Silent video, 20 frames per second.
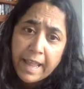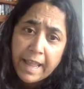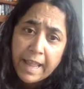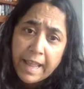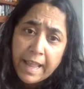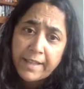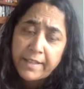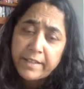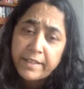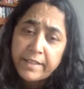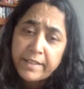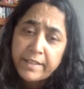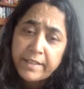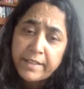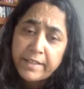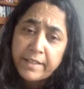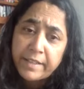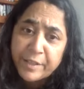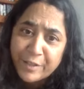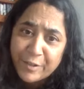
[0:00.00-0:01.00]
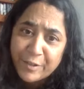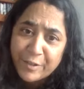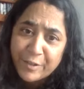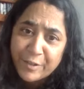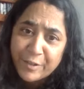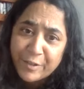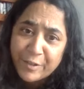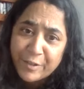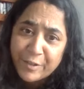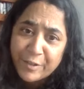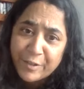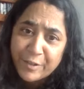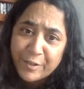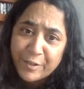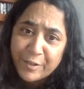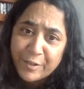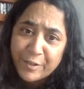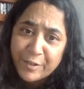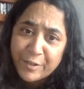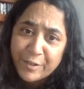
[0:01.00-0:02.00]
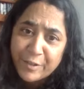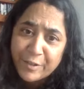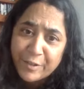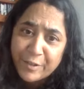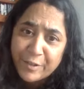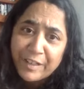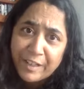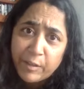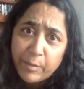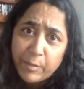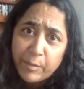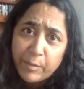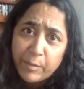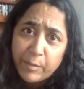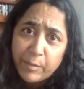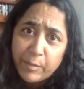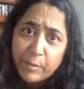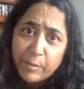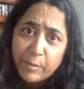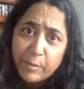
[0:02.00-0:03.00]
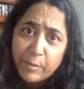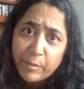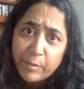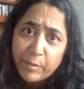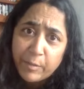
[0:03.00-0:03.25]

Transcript: and so you can communicate.